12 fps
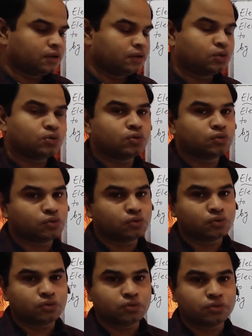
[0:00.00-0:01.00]
To
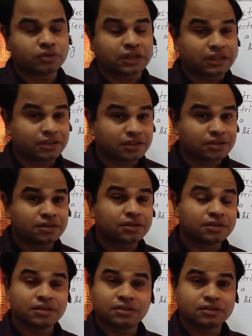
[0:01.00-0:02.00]

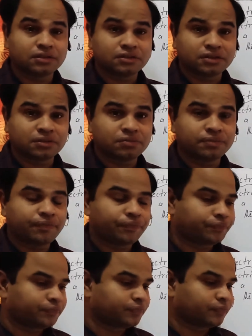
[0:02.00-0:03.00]
understand this concept,
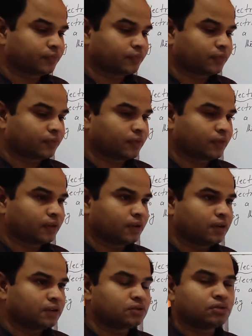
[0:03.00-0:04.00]

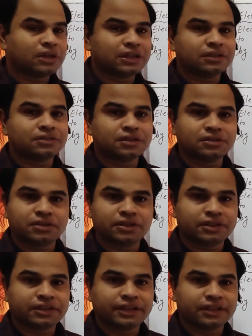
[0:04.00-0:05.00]
so let us consider
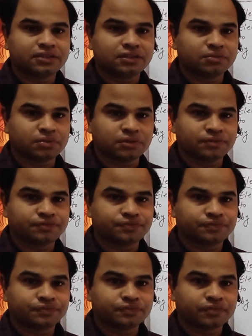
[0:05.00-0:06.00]
an example.
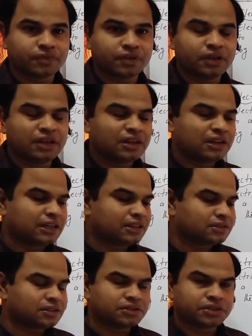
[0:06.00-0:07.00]
Let us
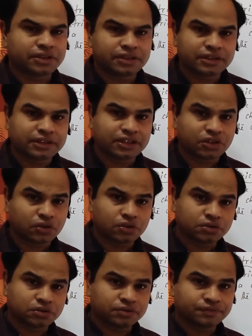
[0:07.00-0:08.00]
consider a
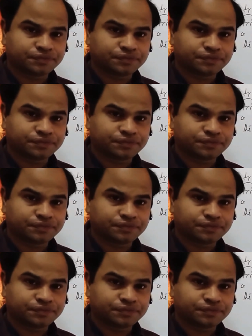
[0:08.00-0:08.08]
torch.